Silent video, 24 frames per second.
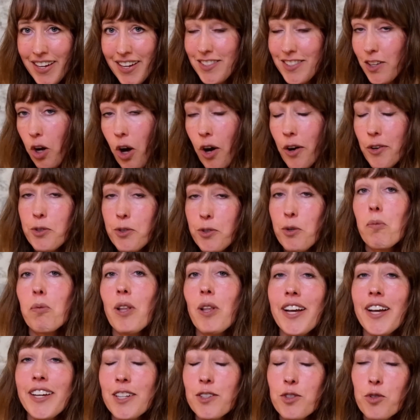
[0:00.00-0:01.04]
and also
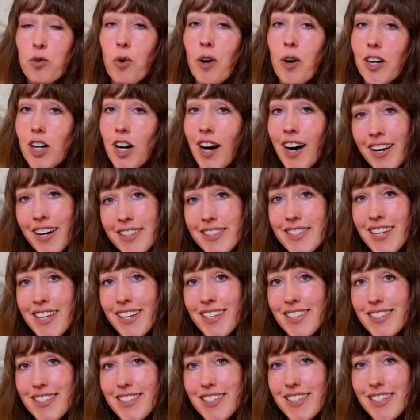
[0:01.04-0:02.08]
apply it to our
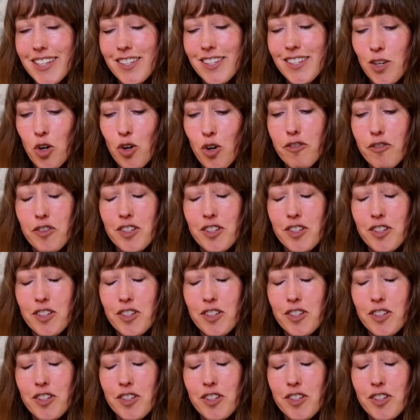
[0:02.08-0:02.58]
content. So if